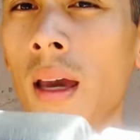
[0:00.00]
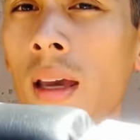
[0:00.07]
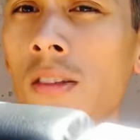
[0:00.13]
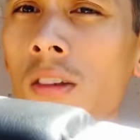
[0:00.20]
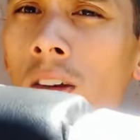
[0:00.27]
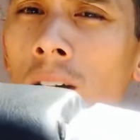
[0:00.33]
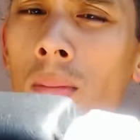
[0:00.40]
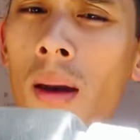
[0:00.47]

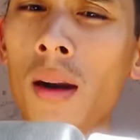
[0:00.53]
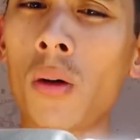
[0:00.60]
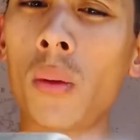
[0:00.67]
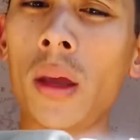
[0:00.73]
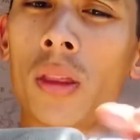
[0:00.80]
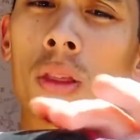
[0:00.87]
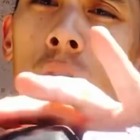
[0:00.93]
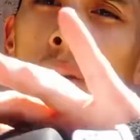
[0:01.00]
has a good amount of
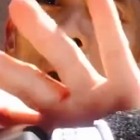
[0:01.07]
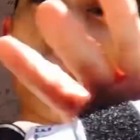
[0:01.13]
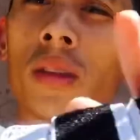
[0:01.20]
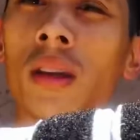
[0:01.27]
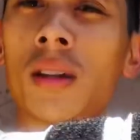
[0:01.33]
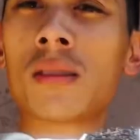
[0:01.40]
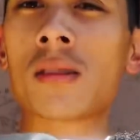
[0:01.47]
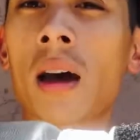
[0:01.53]
weight
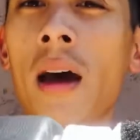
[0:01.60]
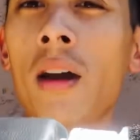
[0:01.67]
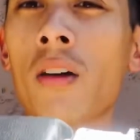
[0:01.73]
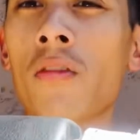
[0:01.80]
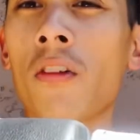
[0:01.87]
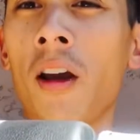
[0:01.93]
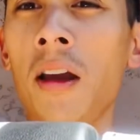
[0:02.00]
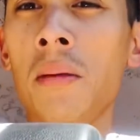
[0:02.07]
throughout the
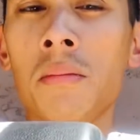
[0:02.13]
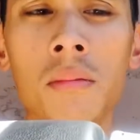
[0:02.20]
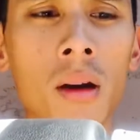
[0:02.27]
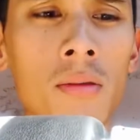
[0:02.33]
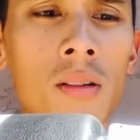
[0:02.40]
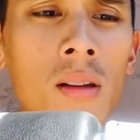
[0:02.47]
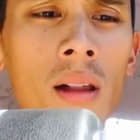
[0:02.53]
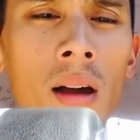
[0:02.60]
entire frame
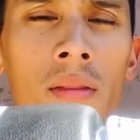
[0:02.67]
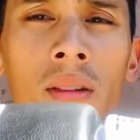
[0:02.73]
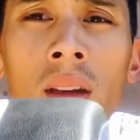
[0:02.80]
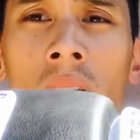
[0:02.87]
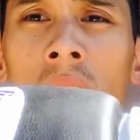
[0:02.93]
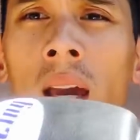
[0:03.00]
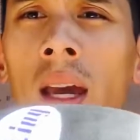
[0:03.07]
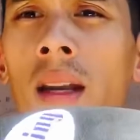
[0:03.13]
of the glove
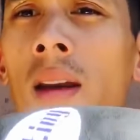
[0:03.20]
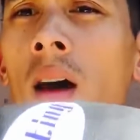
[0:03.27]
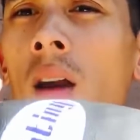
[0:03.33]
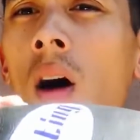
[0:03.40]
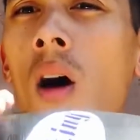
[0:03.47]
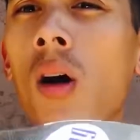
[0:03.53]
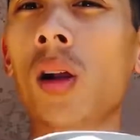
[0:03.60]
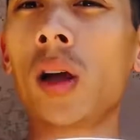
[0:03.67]
and
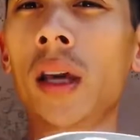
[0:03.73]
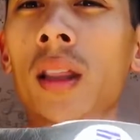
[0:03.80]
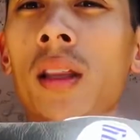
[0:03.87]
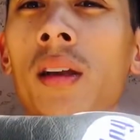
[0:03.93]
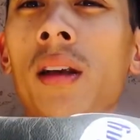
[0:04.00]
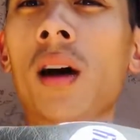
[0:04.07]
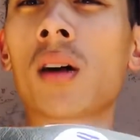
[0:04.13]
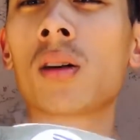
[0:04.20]
not all in
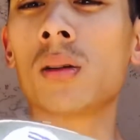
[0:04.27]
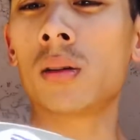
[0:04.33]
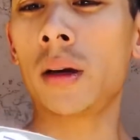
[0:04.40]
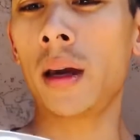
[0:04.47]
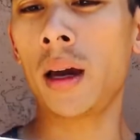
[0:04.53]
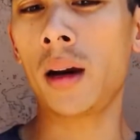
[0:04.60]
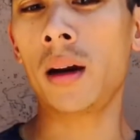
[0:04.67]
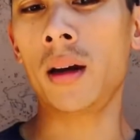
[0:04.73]
the knuckle
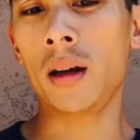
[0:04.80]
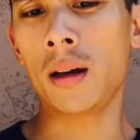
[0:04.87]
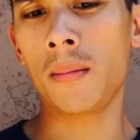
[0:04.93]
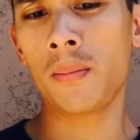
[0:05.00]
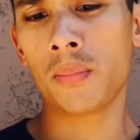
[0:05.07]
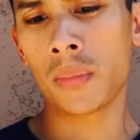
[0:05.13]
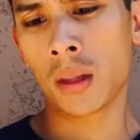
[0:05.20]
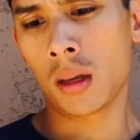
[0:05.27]

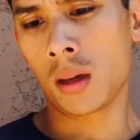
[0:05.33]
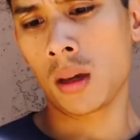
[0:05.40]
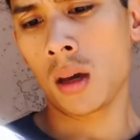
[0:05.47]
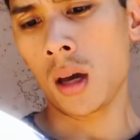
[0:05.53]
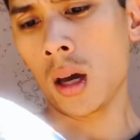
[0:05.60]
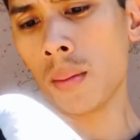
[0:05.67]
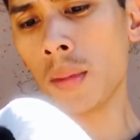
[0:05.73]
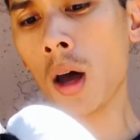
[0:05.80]

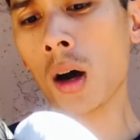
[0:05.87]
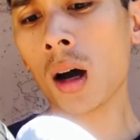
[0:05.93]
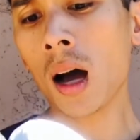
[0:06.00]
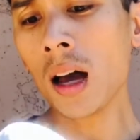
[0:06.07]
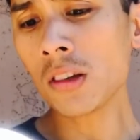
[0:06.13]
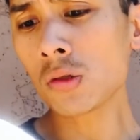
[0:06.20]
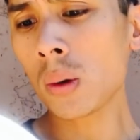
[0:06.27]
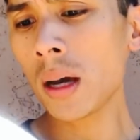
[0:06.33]
area. Now
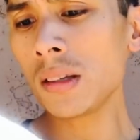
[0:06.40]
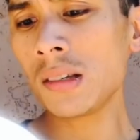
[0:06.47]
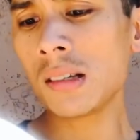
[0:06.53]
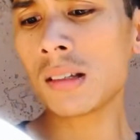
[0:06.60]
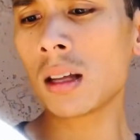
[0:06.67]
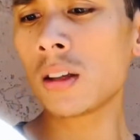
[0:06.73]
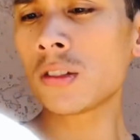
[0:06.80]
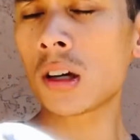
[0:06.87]
cost wise,
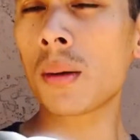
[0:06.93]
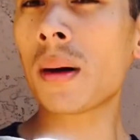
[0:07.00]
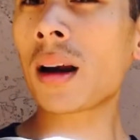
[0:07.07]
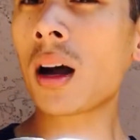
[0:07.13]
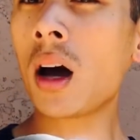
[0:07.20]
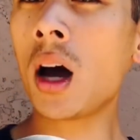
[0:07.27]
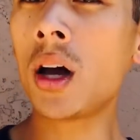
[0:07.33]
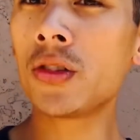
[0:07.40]
these gloves are
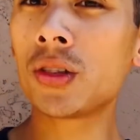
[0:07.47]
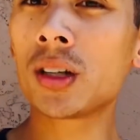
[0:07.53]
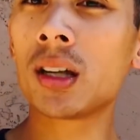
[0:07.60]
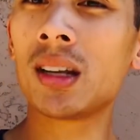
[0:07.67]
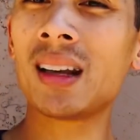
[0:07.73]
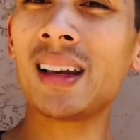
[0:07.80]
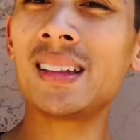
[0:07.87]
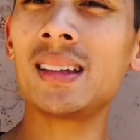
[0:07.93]
about
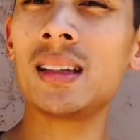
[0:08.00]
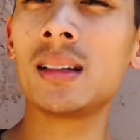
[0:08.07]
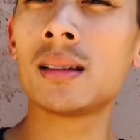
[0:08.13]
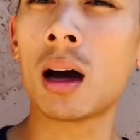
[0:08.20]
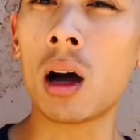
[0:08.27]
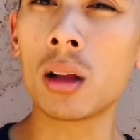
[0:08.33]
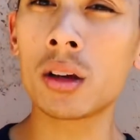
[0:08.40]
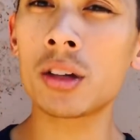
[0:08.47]

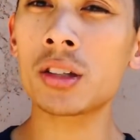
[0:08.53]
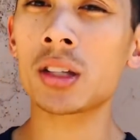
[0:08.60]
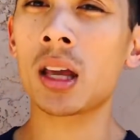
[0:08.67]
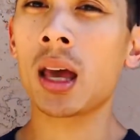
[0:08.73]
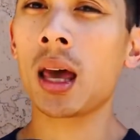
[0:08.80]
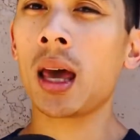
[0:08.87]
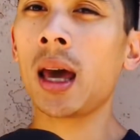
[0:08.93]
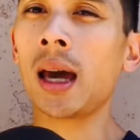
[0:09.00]
$119,
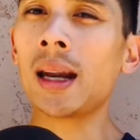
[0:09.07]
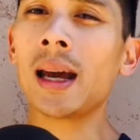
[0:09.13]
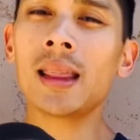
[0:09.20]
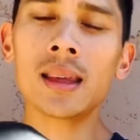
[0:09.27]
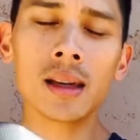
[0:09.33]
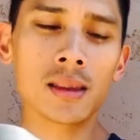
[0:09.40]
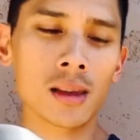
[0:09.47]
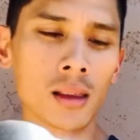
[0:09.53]
and I
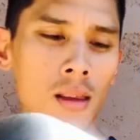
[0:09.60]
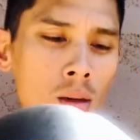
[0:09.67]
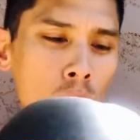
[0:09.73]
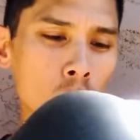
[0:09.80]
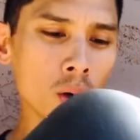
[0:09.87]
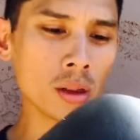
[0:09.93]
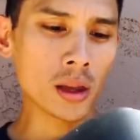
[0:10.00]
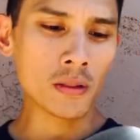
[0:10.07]
think that they're
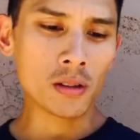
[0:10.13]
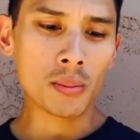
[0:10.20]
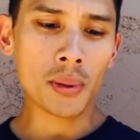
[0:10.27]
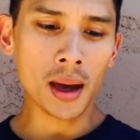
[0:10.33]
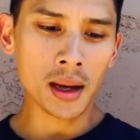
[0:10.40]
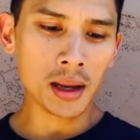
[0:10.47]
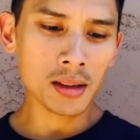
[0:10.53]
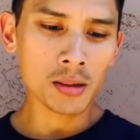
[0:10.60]
worth every
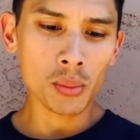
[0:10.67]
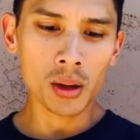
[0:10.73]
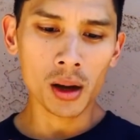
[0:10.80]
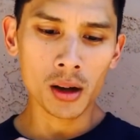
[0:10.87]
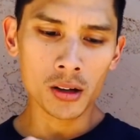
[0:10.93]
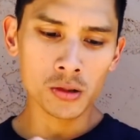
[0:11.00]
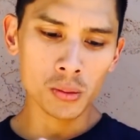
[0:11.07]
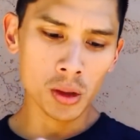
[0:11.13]
penny, to be
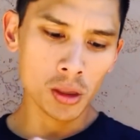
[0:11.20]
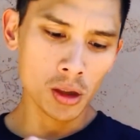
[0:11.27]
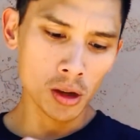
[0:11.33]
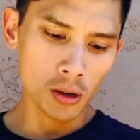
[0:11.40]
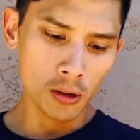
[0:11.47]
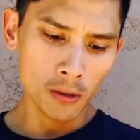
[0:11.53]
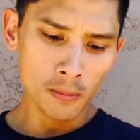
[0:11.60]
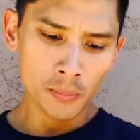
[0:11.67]
honest with
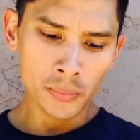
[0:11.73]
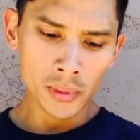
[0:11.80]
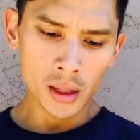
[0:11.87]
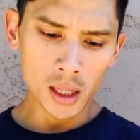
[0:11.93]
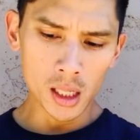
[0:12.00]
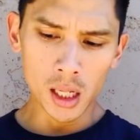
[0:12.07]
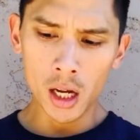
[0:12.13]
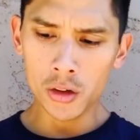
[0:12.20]
you.
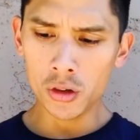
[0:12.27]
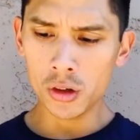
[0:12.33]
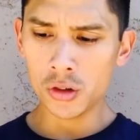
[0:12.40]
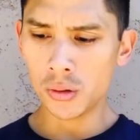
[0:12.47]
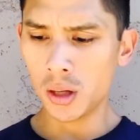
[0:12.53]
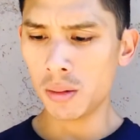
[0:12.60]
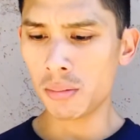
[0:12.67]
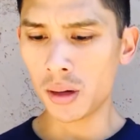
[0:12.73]
At
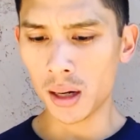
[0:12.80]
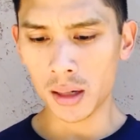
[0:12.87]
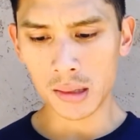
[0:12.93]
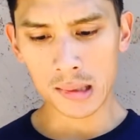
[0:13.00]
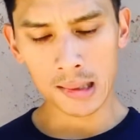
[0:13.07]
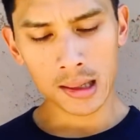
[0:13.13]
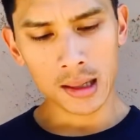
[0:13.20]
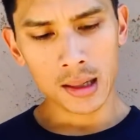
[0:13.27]

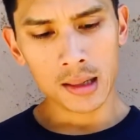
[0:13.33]
$120,